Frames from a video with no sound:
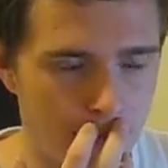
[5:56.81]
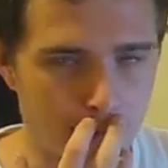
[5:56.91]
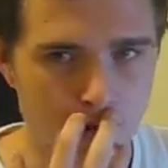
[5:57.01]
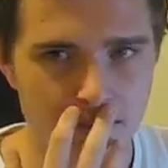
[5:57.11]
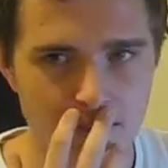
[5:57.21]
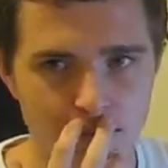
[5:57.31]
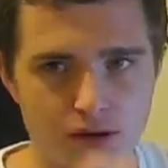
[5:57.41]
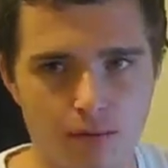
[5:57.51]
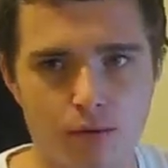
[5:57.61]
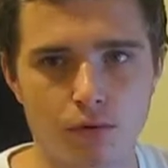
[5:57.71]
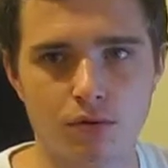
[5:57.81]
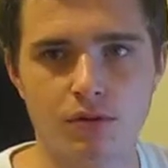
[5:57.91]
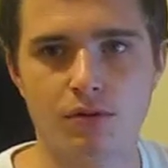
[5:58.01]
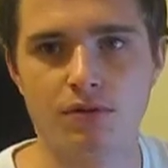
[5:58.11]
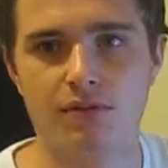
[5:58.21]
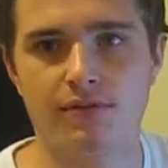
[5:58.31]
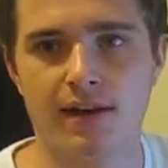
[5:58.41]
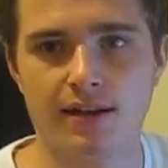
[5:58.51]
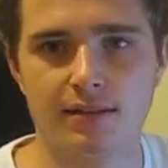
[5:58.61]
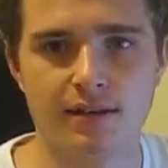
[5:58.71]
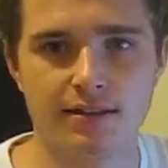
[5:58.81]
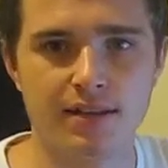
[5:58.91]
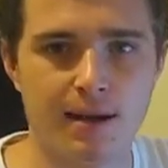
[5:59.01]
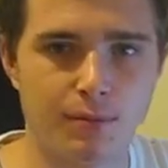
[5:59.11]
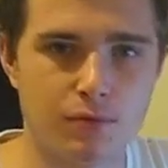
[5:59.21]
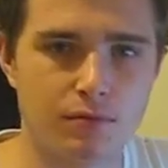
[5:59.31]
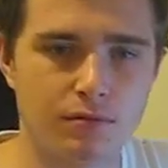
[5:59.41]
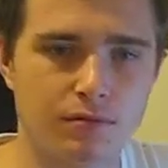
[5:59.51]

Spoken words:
But I think it's got more to do with the fact that it's Apple.